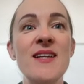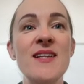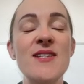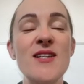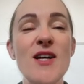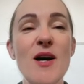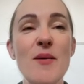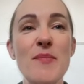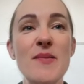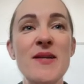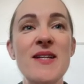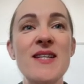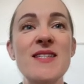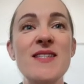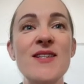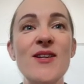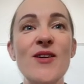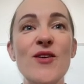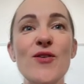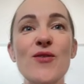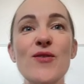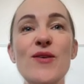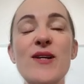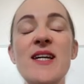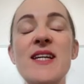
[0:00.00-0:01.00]
Japanese and
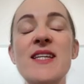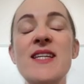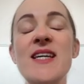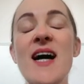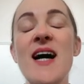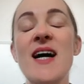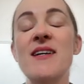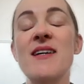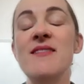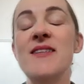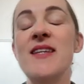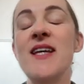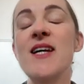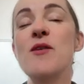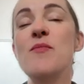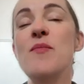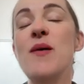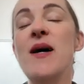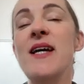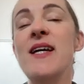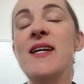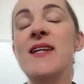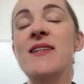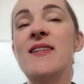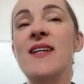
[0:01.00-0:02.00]
Korean, yeah. They're
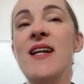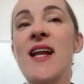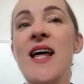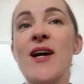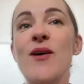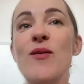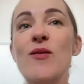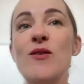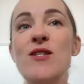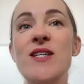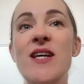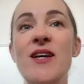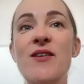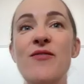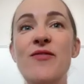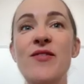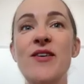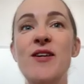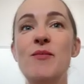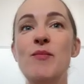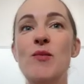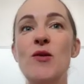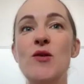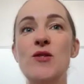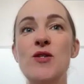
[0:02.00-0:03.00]
the languages I
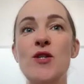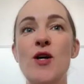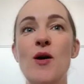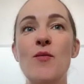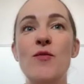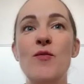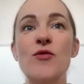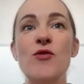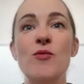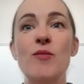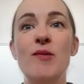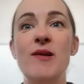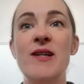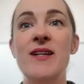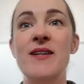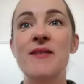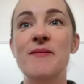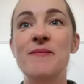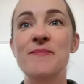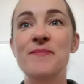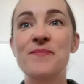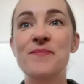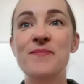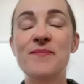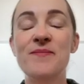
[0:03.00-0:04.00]
feel most comfortable
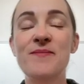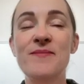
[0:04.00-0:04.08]
in.